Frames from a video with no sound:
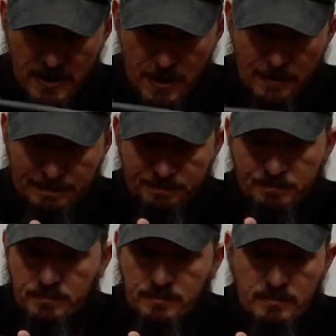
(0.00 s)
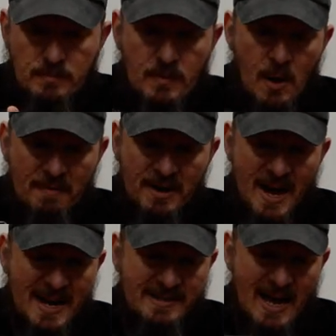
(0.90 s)
So I have a
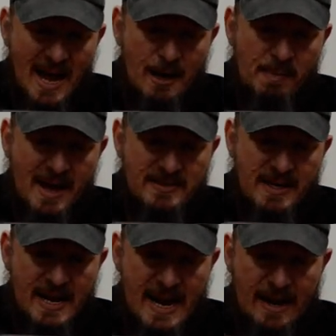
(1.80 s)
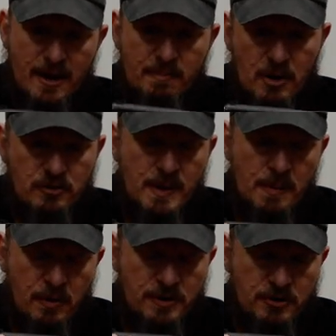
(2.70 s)
nice high capacity handgun. Most
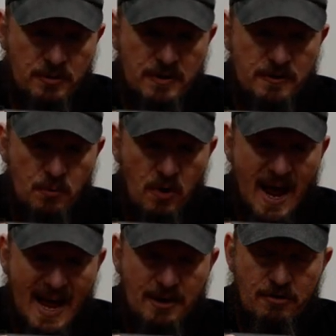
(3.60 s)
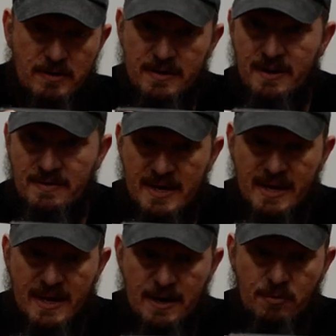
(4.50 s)
people can shoot these more accurately than they
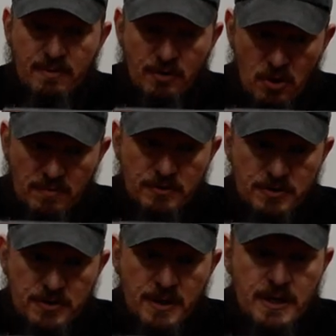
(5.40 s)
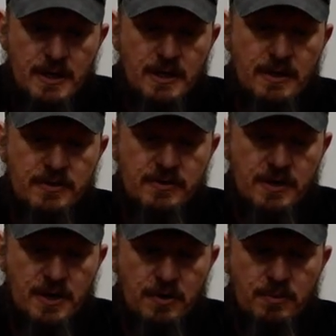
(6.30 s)
can revolvers.
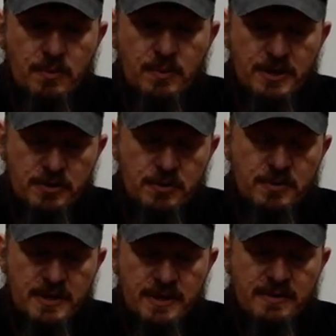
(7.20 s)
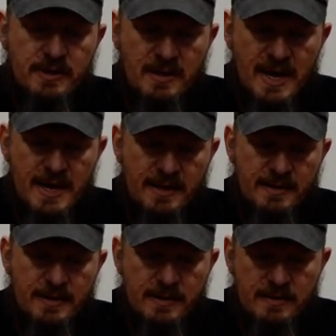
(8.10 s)
So we do tend to
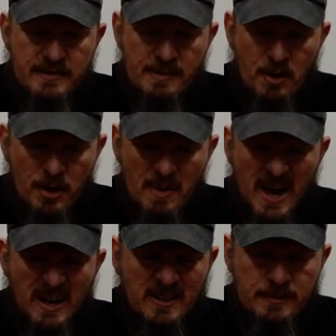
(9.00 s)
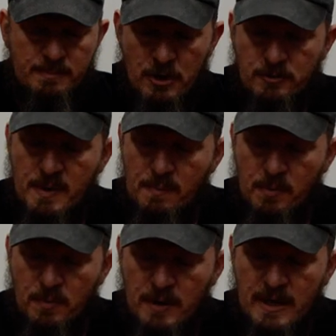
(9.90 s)
like semi-automatics. Most
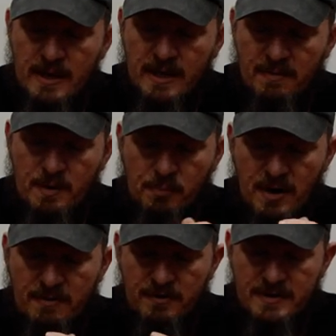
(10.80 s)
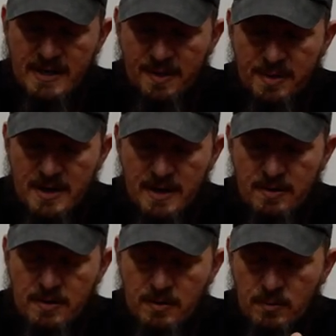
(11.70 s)
people, given a preference, I
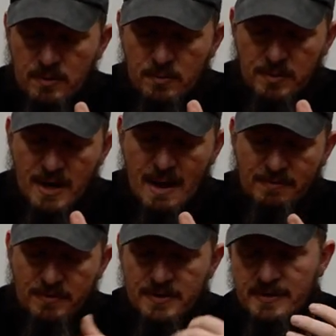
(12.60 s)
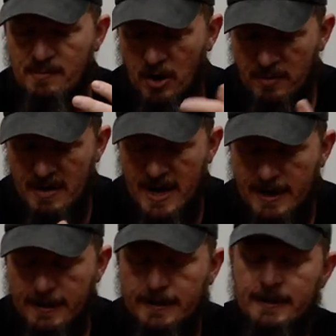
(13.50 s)
think, would opt for the
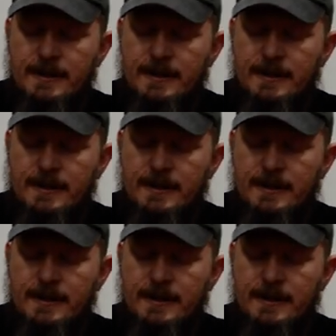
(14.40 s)
semi-automatic.